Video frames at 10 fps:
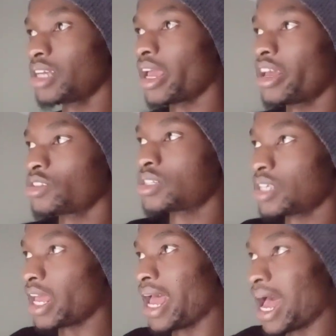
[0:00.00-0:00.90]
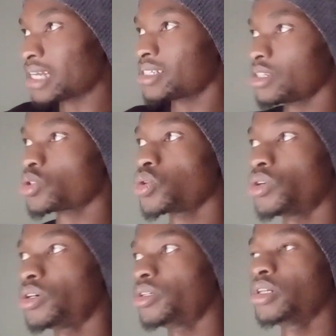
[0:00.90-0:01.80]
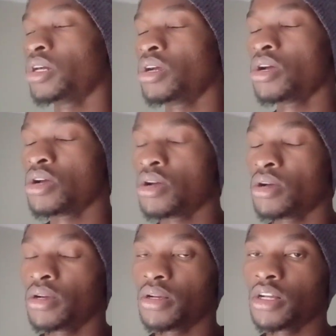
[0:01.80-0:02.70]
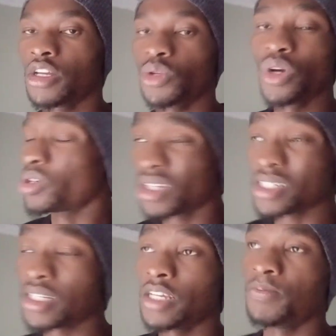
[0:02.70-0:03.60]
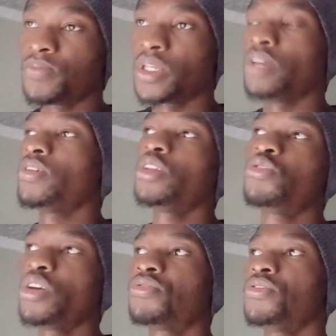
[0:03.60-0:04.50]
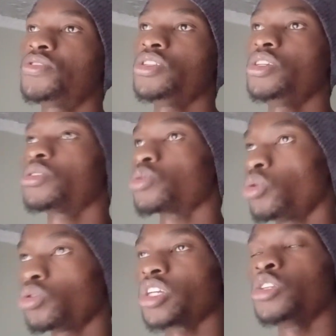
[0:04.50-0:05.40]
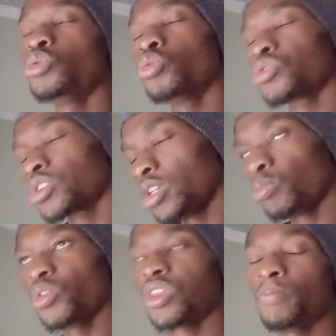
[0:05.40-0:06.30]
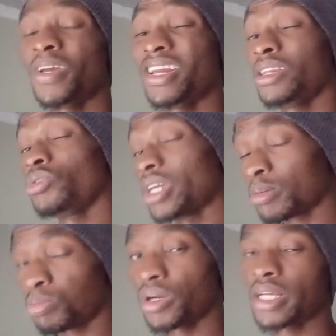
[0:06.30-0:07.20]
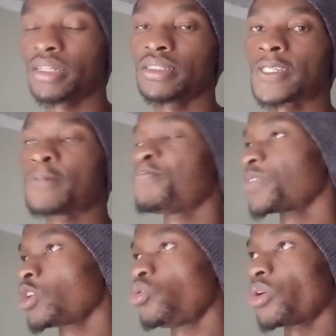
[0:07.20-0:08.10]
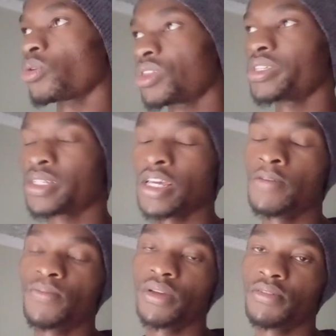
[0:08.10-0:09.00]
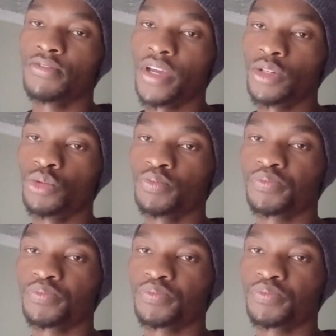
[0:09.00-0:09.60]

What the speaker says: has access to her. You are not the same. Even if you are 15 years old and you sleep with a man and you get pregnant, you are not the same value.